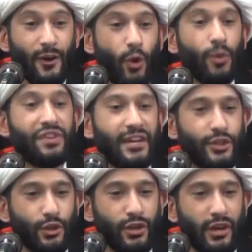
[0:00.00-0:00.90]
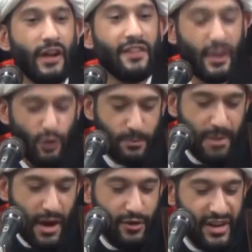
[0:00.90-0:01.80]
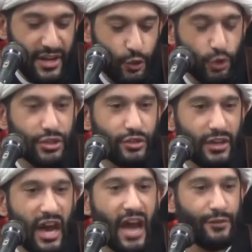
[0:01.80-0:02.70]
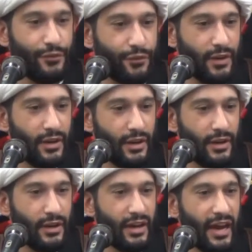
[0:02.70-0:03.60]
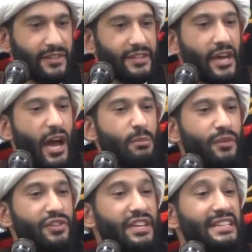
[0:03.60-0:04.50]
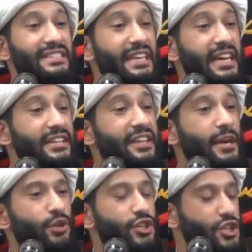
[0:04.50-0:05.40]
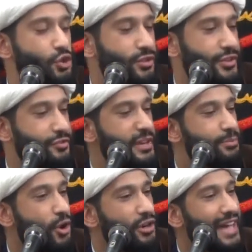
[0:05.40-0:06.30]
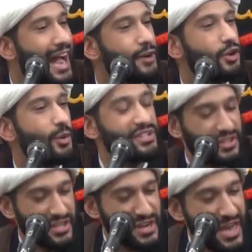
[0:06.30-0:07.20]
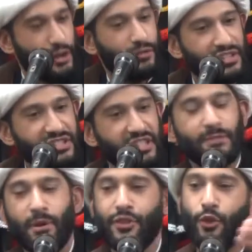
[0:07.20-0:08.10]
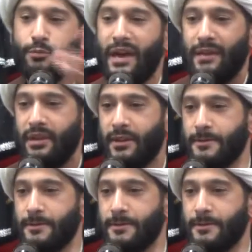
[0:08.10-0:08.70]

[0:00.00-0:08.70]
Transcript: what would they do? They would bury a daughter alive. At the time of Yazid, they would shoot a 3-pronged arrow into the neck of a 6-month-old baby.